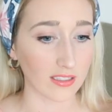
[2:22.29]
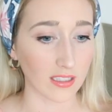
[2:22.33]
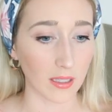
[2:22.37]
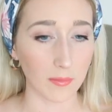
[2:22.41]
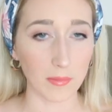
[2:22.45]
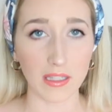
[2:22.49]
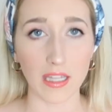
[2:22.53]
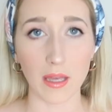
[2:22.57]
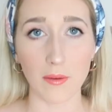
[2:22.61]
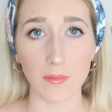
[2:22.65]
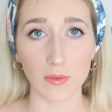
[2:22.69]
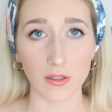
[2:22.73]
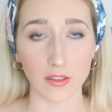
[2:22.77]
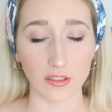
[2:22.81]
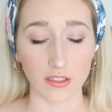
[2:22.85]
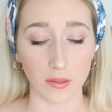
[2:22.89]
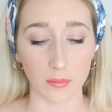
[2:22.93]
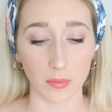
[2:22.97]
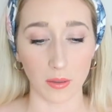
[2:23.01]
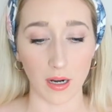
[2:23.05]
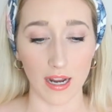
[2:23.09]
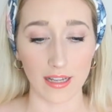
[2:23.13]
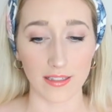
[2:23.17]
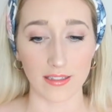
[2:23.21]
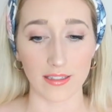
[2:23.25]
Some of them are
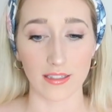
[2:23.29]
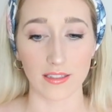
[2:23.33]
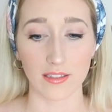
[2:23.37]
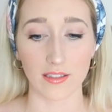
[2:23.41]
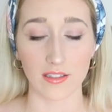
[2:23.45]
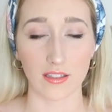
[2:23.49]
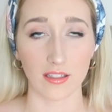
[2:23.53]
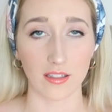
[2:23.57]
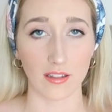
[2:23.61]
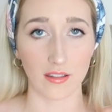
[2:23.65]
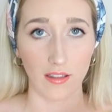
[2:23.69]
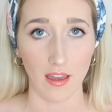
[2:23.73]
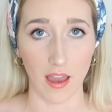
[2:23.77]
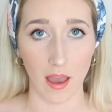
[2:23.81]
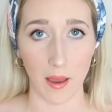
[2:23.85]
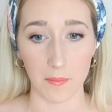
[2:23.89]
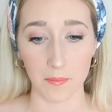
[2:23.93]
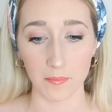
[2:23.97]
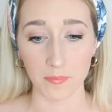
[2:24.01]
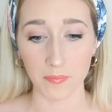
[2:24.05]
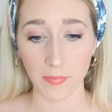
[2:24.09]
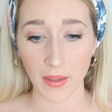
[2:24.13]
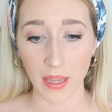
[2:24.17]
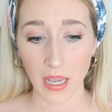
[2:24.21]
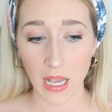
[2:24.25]
surprises to
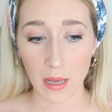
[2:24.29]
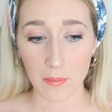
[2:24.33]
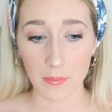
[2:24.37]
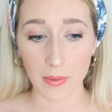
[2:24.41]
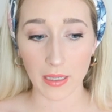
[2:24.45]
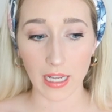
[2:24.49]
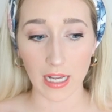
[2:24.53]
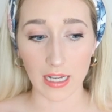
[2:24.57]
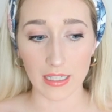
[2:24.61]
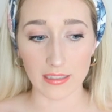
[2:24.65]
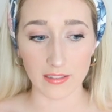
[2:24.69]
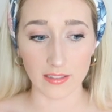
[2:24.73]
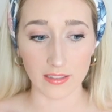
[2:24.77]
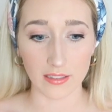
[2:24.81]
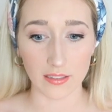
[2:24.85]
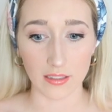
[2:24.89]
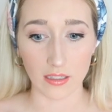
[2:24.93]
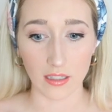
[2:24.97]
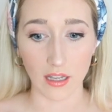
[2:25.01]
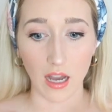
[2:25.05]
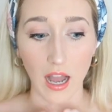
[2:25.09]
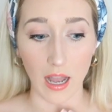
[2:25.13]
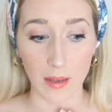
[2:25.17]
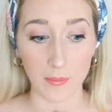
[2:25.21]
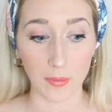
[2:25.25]
them because
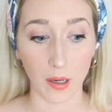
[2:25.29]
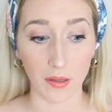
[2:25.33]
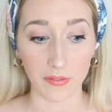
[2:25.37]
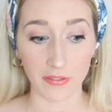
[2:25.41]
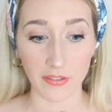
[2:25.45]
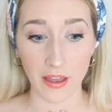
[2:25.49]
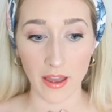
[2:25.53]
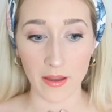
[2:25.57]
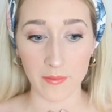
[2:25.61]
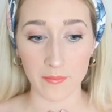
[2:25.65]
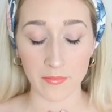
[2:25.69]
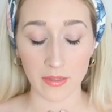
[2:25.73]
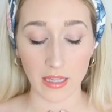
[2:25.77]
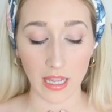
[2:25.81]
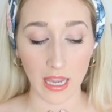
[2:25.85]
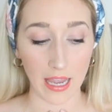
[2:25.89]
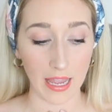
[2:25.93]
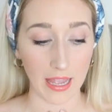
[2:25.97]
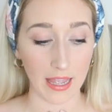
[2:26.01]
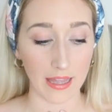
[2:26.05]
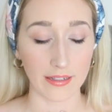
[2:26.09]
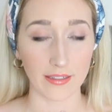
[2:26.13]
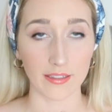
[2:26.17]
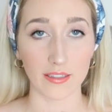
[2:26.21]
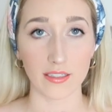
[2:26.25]
I bought them,
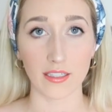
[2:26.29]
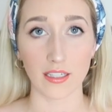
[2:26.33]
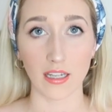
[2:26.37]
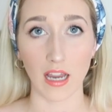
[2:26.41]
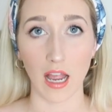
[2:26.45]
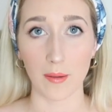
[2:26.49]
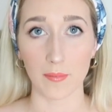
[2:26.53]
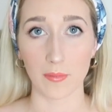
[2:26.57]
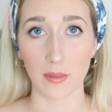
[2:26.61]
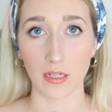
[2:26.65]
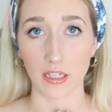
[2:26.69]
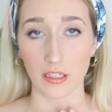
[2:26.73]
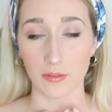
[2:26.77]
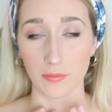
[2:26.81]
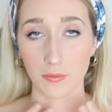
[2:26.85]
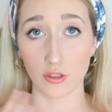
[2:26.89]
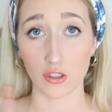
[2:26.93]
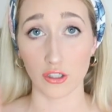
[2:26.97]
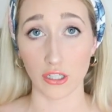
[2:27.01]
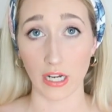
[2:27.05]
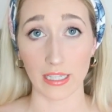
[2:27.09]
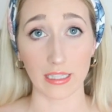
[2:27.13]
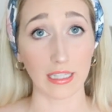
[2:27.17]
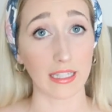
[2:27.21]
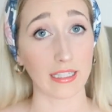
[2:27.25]
and I'm gonna
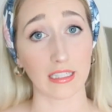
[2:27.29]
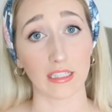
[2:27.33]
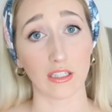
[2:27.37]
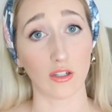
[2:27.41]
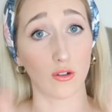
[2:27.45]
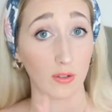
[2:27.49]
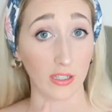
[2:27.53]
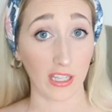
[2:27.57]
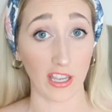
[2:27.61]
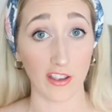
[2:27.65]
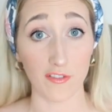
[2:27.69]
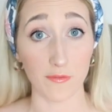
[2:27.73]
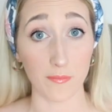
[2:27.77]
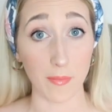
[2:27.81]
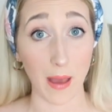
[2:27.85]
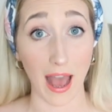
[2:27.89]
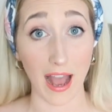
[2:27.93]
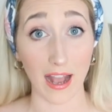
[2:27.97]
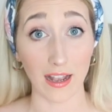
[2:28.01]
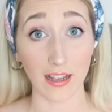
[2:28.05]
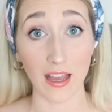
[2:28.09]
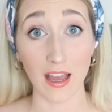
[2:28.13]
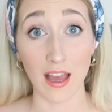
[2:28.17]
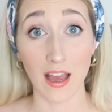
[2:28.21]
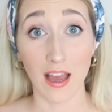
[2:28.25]
create like a little gift
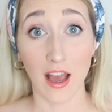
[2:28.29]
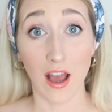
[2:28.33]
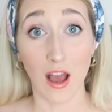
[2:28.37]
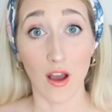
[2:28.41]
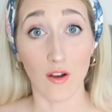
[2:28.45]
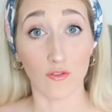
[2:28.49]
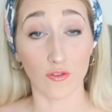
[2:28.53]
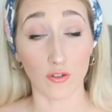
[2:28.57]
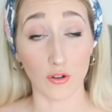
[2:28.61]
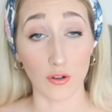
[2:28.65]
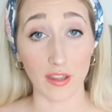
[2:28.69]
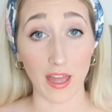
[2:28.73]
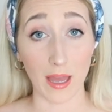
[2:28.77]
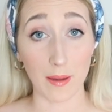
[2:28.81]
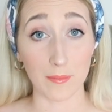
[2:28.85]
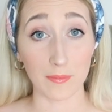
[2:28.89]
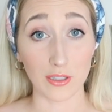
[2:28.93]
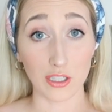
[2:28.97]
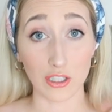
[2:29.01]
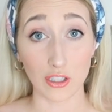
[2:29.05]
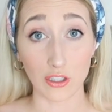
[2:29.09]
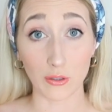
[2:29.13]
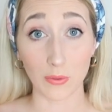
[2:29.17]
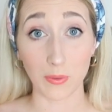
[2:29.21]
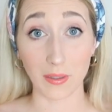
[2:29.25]
bag for
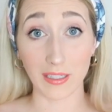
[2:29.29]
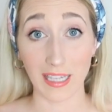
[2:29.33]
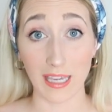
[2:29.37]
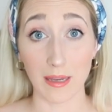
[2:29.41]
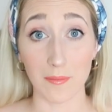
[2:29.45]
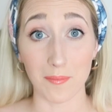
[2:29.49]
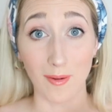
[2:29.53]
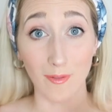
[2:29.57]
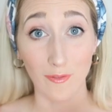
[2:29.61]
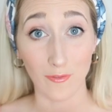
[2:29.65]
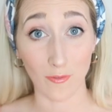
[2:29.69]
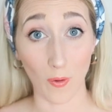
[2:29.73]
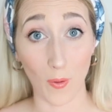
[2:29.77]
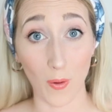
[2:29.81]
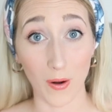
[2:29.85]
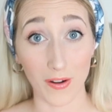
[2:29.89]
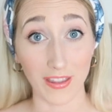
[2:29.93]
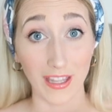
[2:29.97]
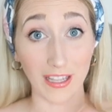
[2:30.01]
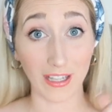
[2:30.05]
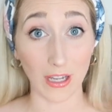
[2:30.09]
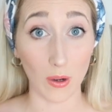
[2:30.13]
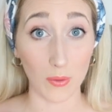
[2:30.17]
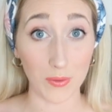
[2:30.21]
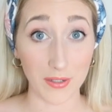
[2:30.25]
them to get
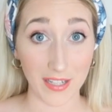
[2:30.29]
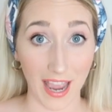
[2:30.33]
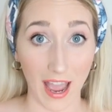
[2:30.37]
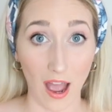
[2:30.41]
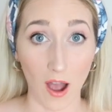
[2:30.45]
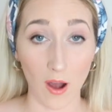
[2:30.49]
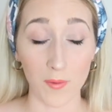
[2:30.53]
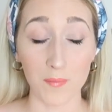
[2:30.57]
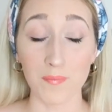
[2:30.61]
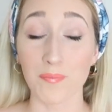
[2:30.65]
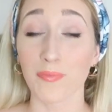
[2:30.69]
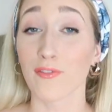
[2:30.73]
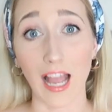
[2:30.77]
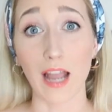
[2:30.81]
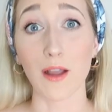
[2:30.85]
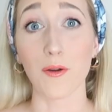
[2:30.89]
before they go down.